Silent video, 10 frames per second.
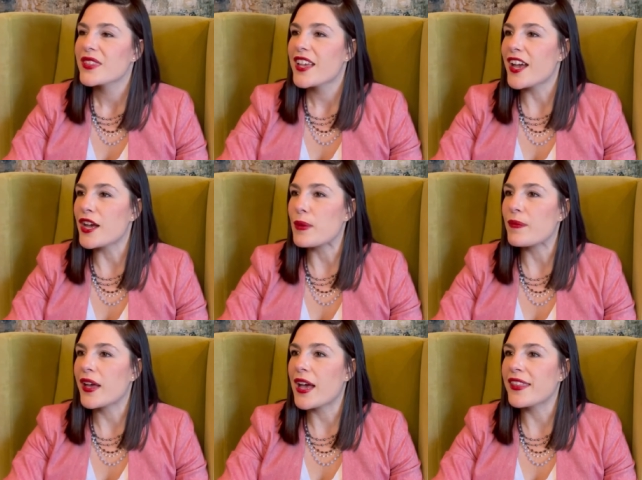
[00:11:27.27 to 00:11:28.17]
Um,
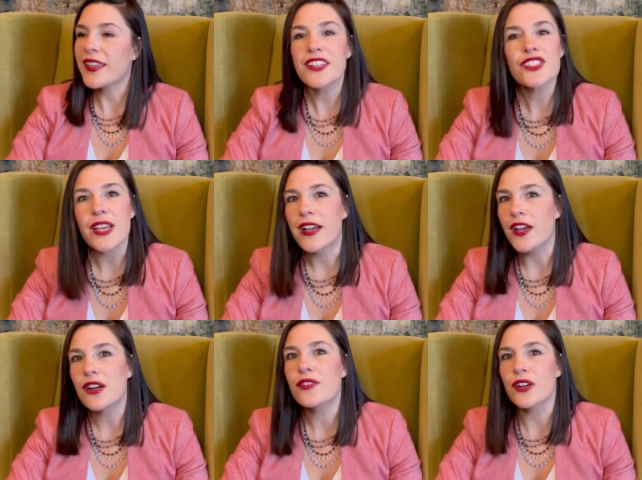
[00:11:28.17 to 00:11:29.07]
I think I just, I
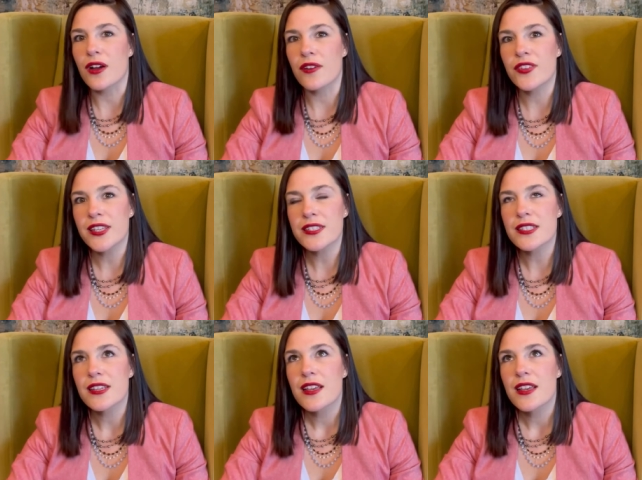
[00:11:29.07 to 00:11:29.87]
got overconfident.